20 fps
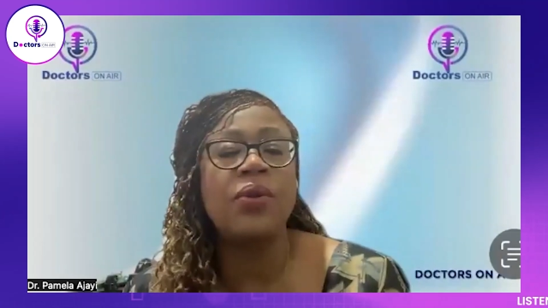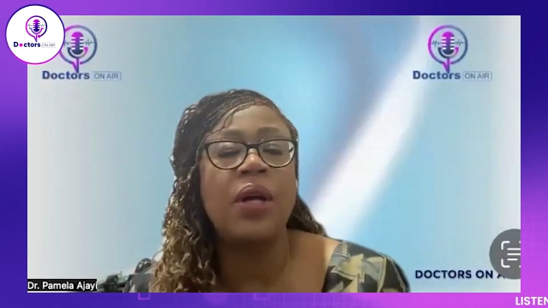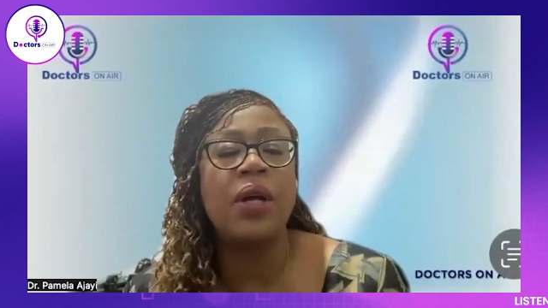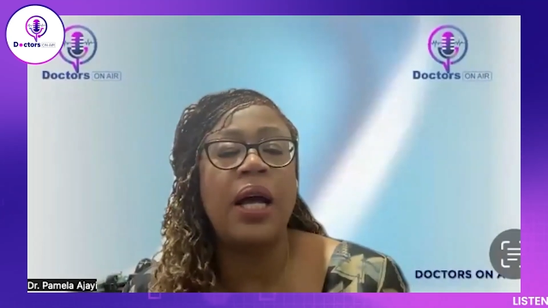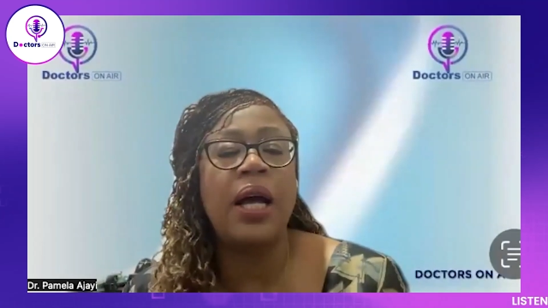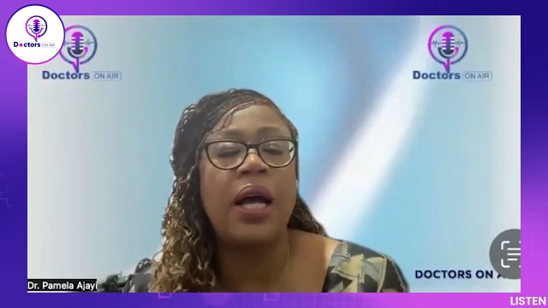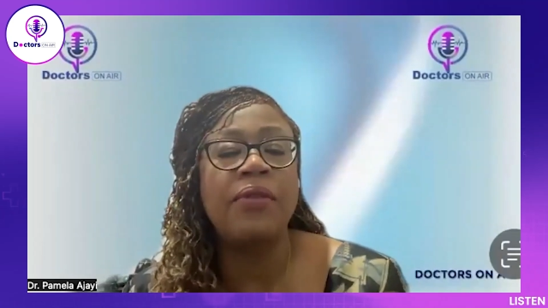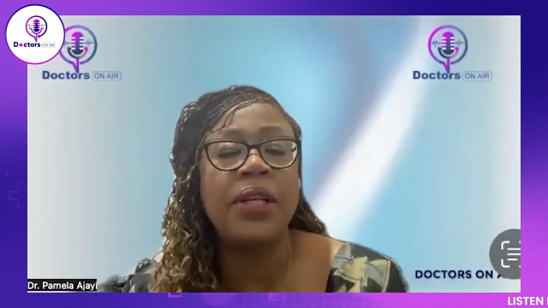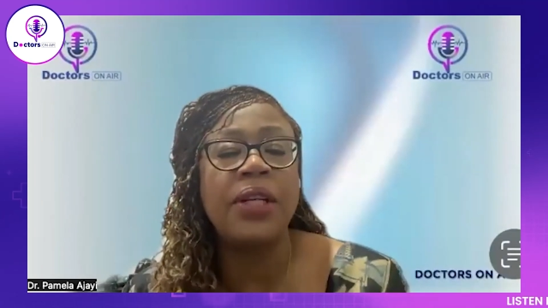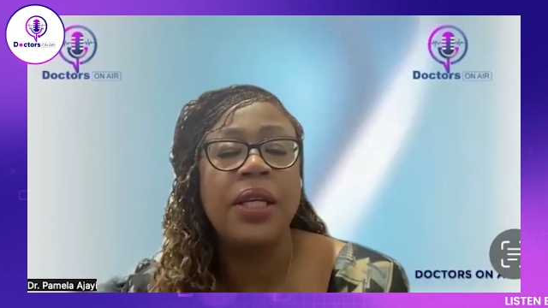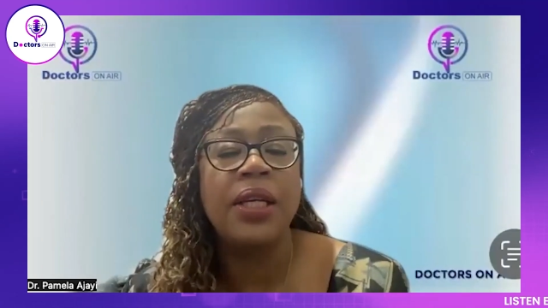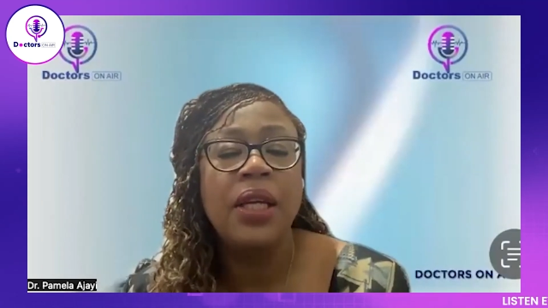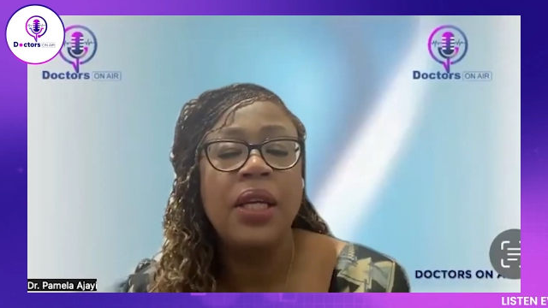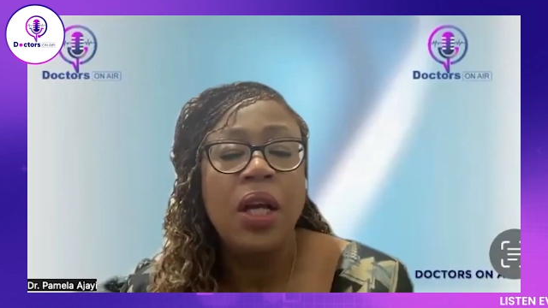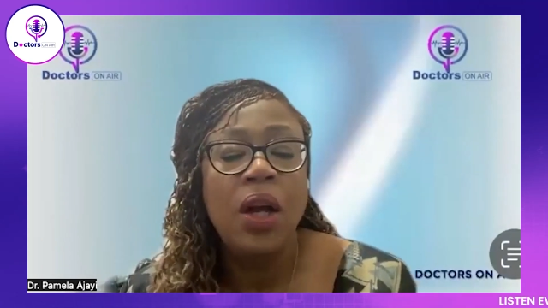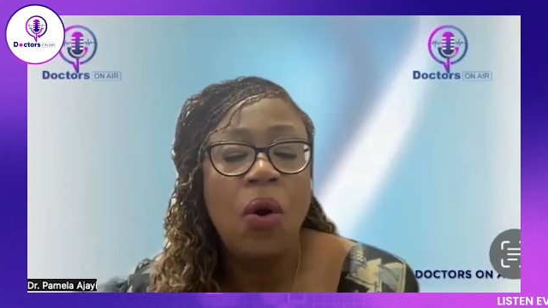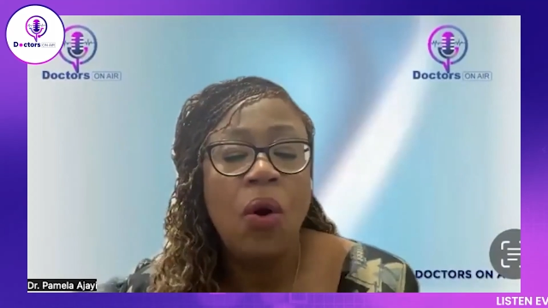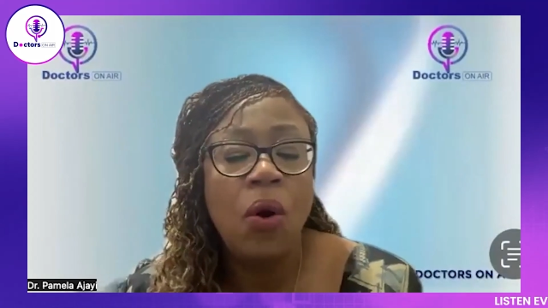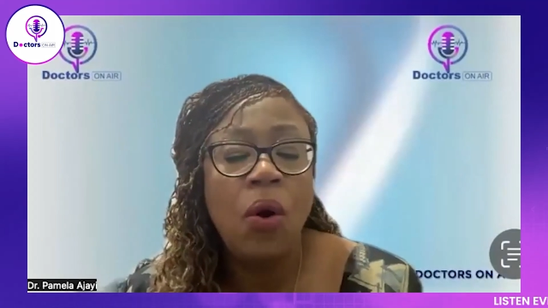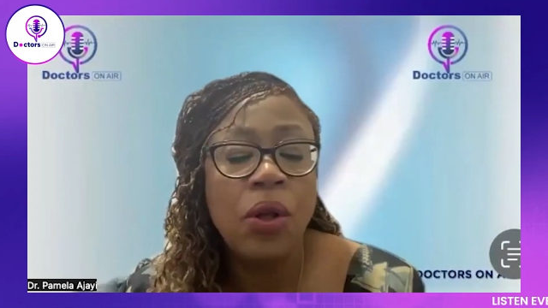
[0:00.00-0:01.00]
having
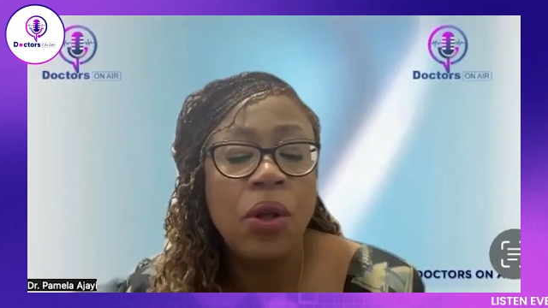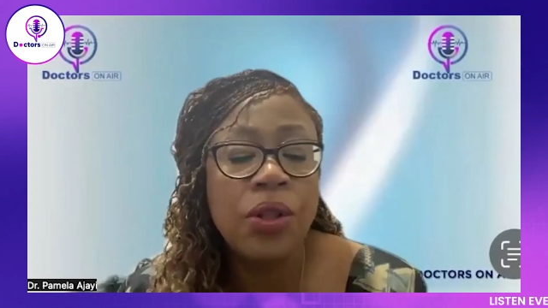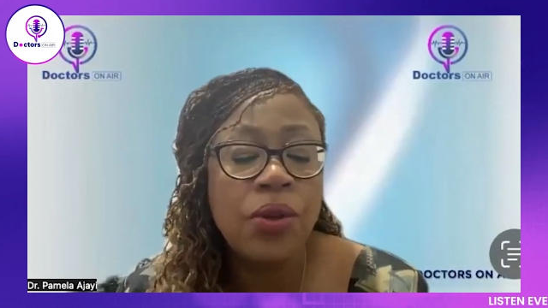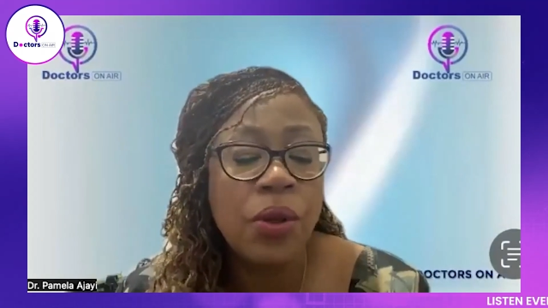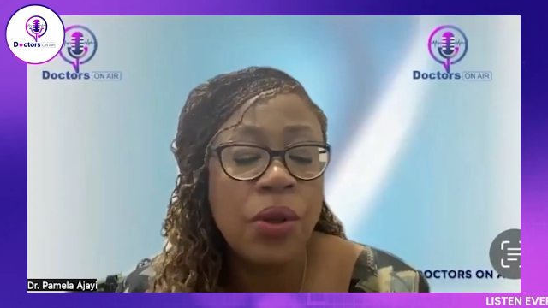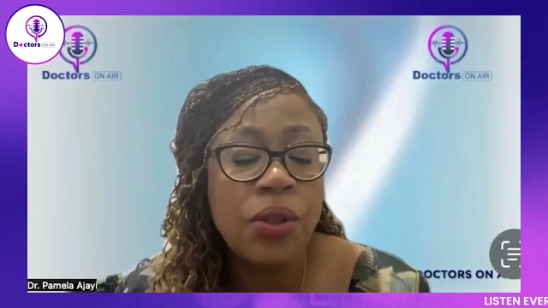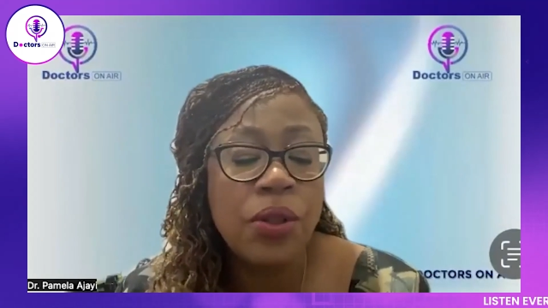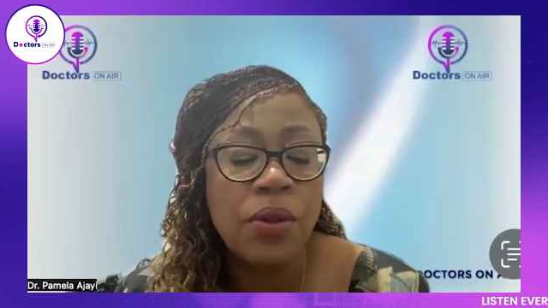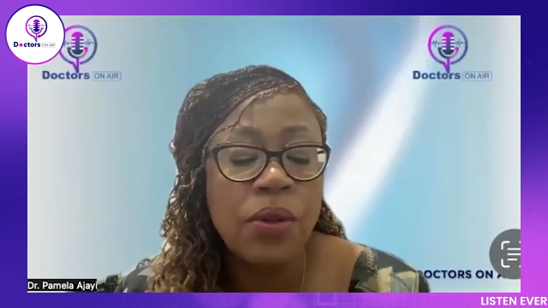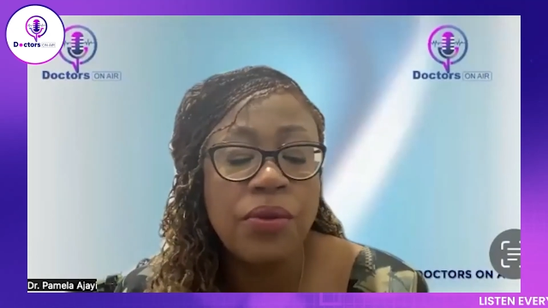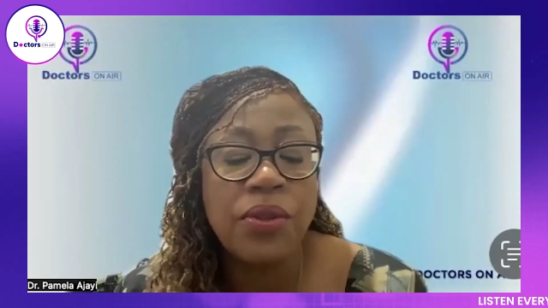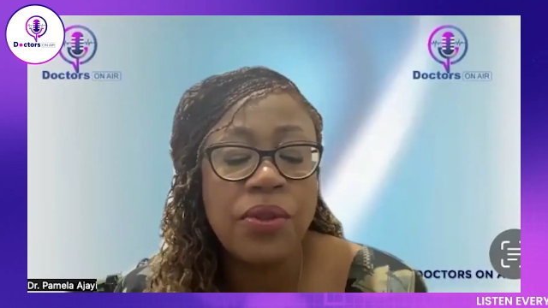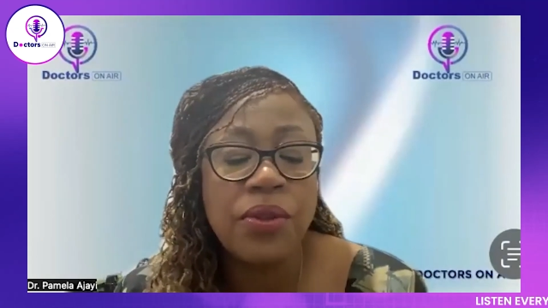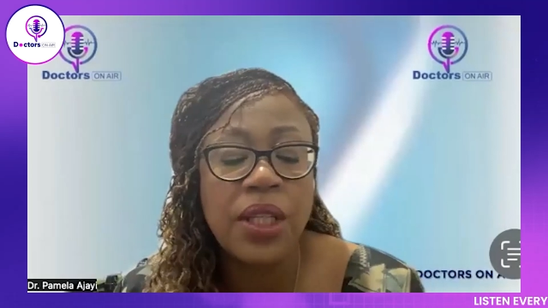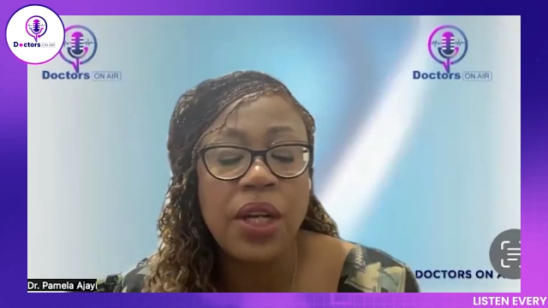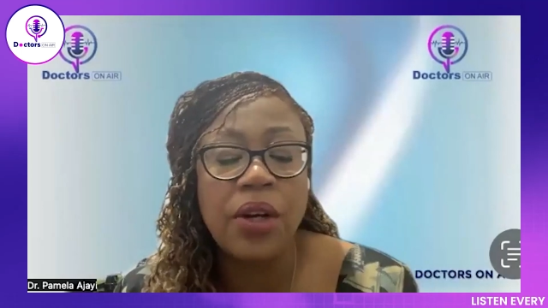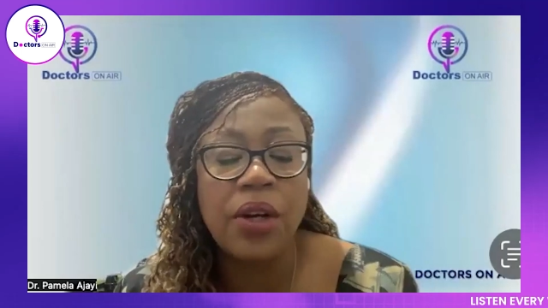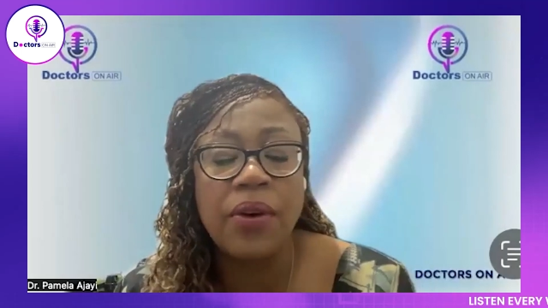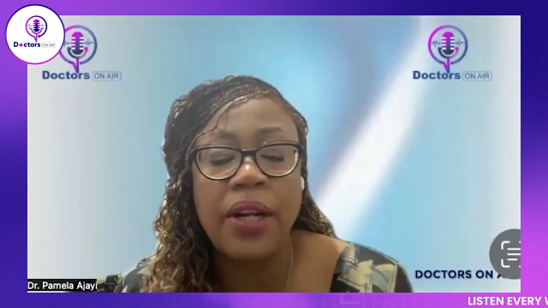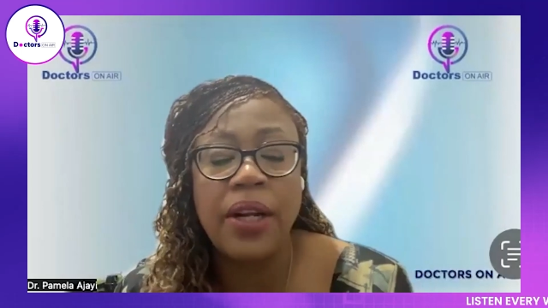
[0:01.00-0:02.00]
all sorts of
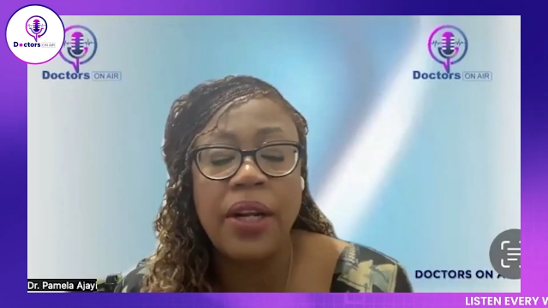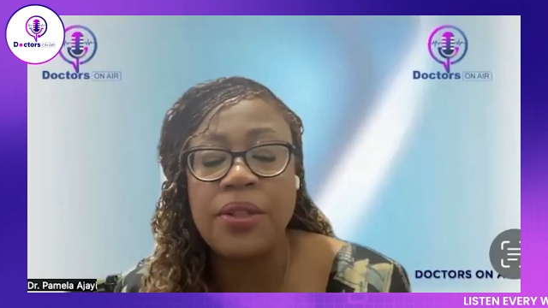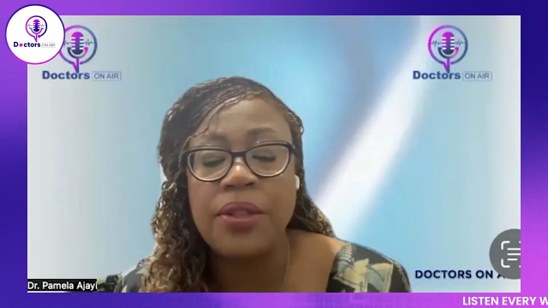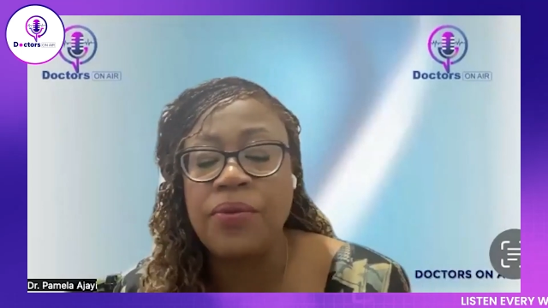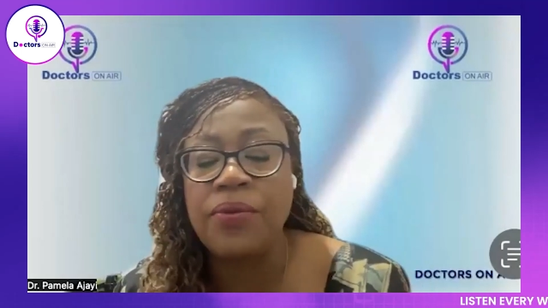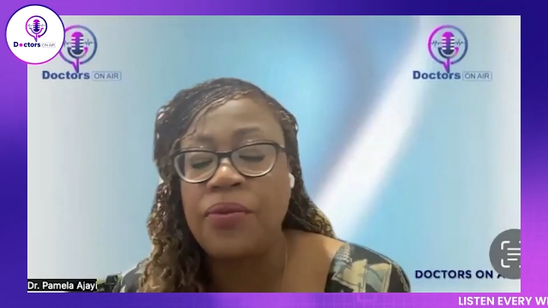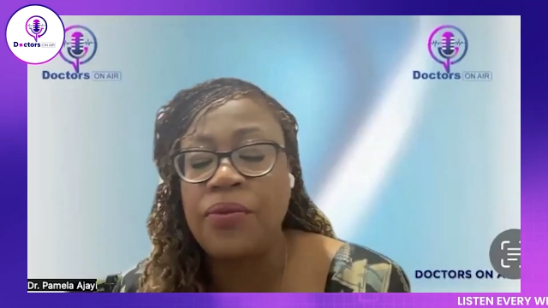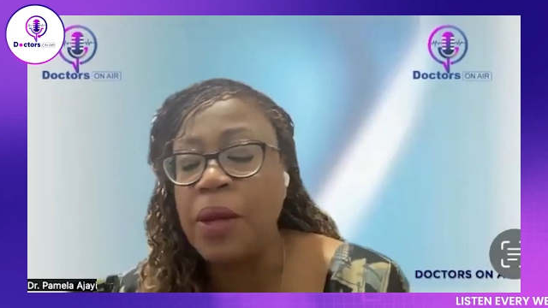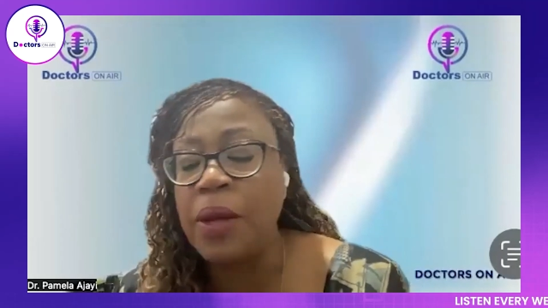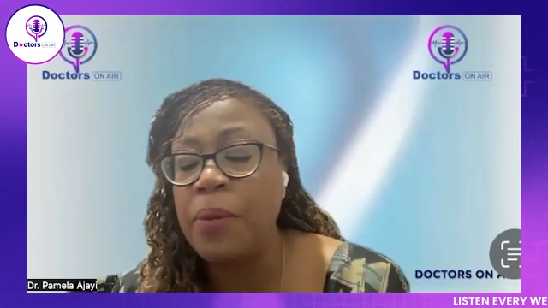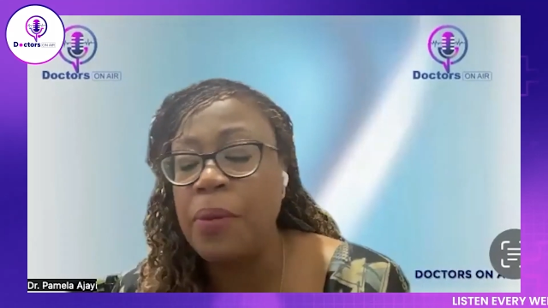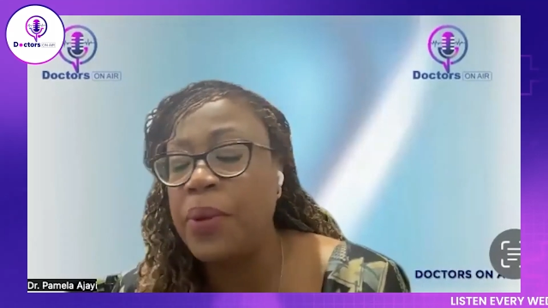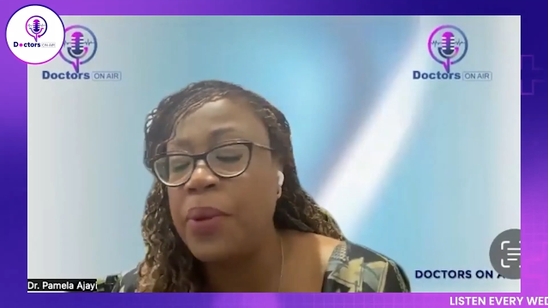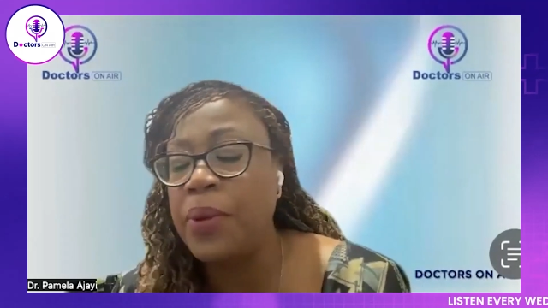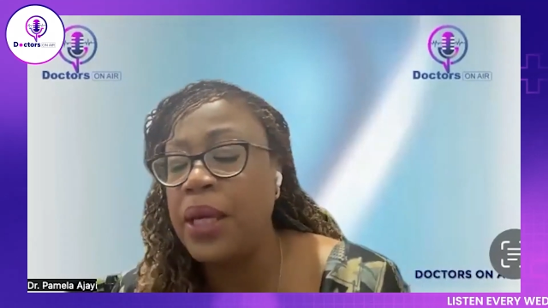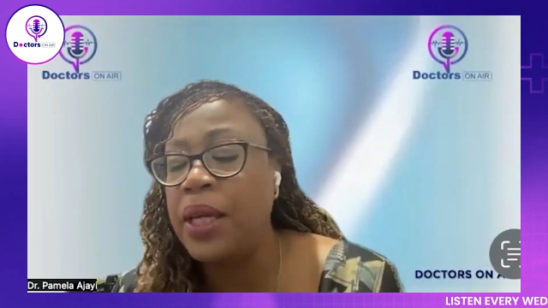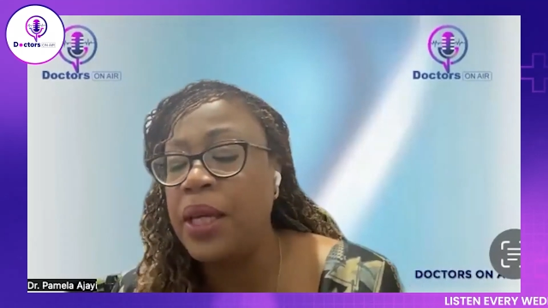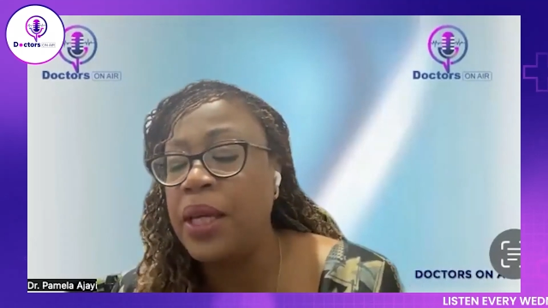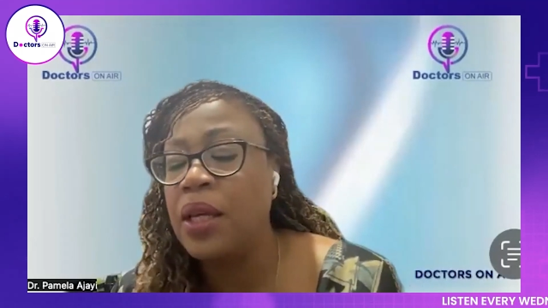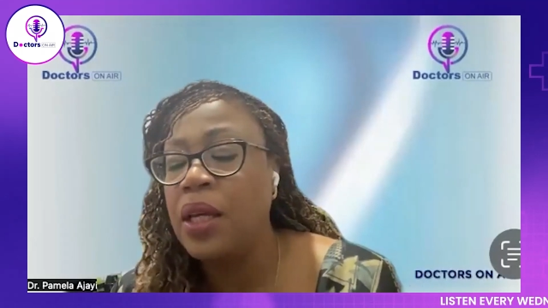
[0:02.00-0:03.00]
cigarettes,
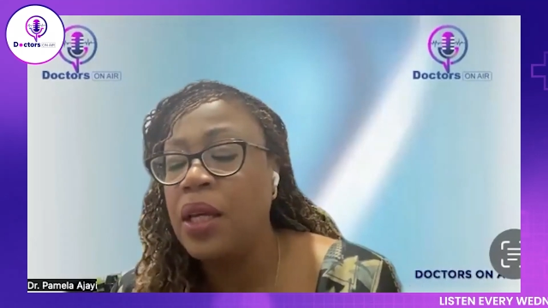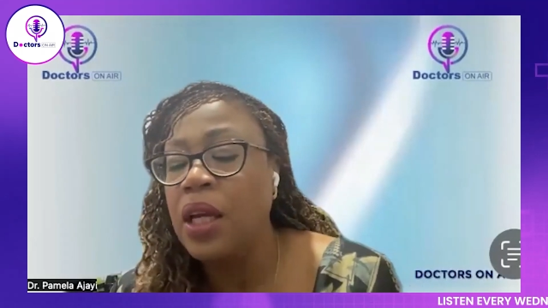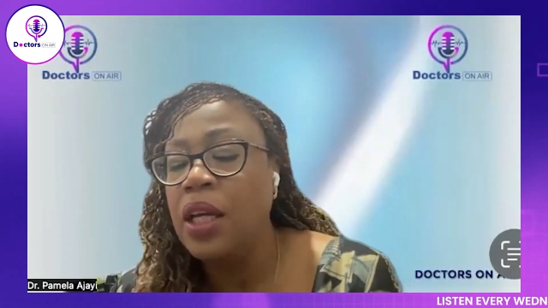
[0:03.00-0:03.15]
vaping,